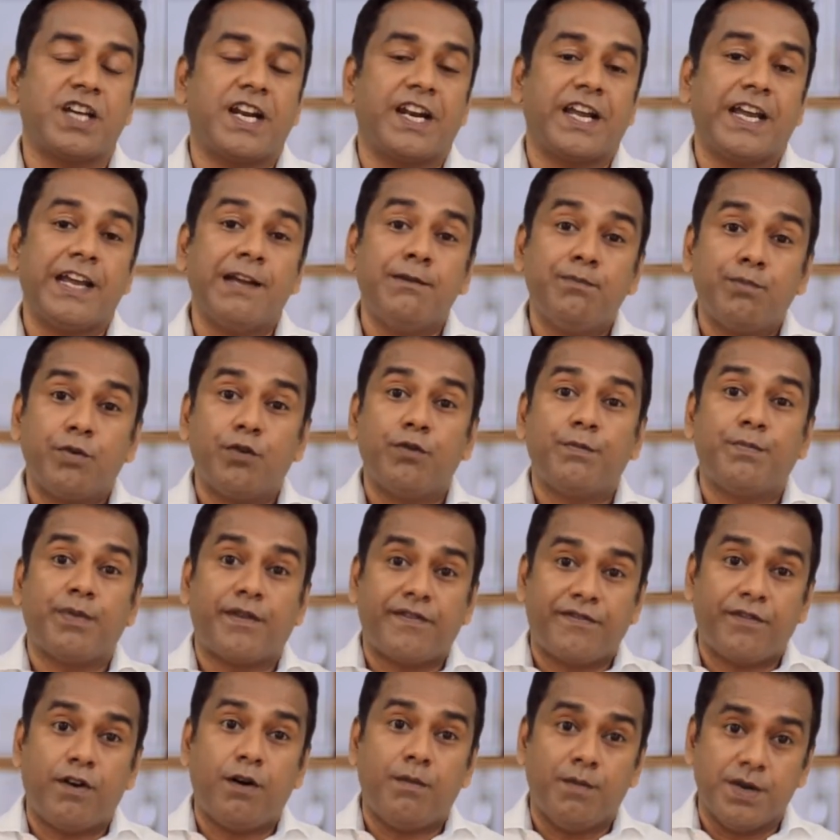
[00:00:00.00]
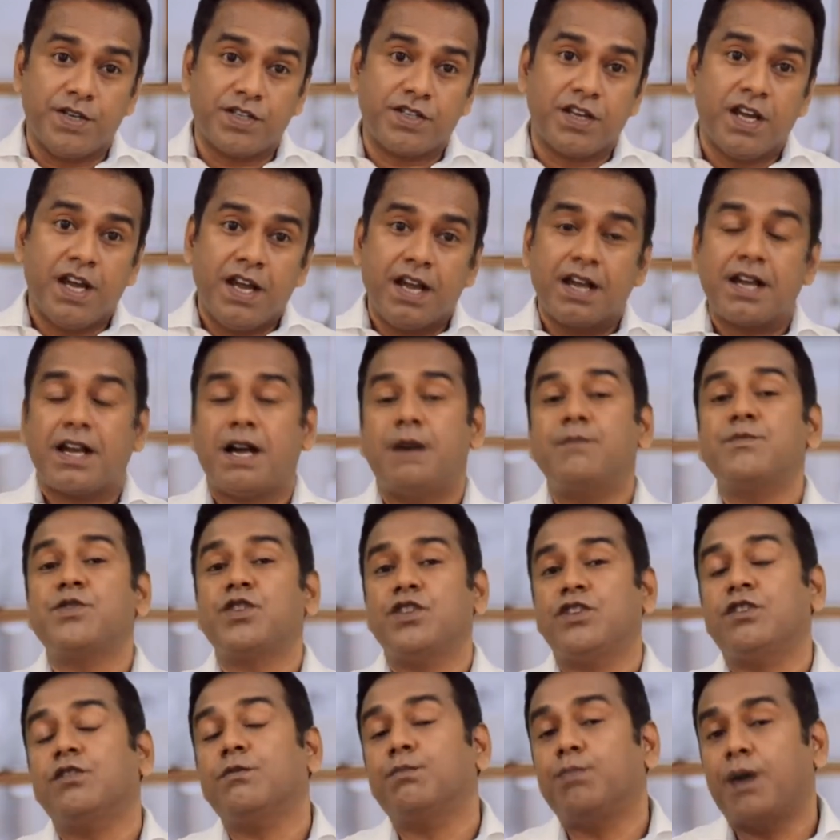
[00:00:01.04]
and improved performance comes
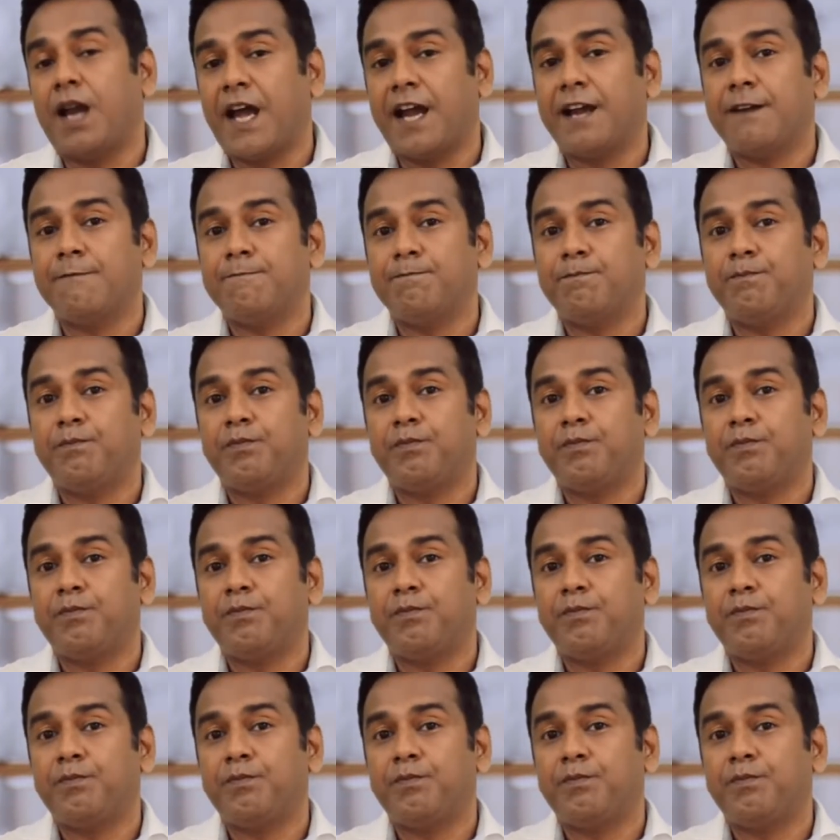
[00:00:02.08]
into play.